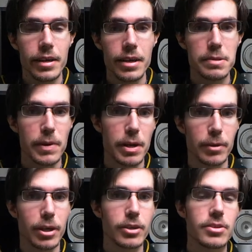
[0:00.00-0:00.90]
Hey Japan
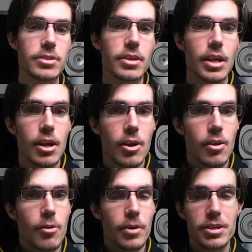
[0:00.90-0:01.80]
bloggers!
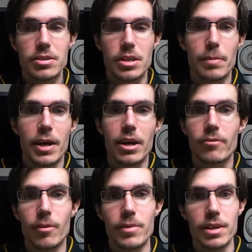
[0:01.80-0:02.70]
We just got back
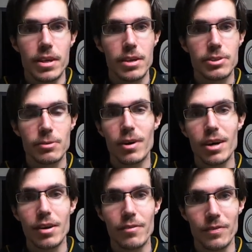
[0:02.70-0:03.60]
from the
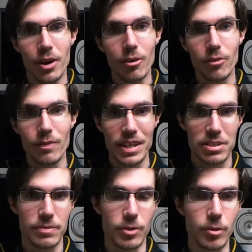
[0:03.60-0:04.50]
Sawara Fall
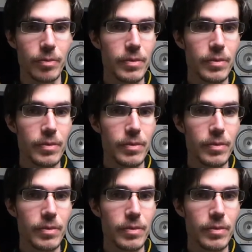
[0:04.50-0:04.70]
Festival.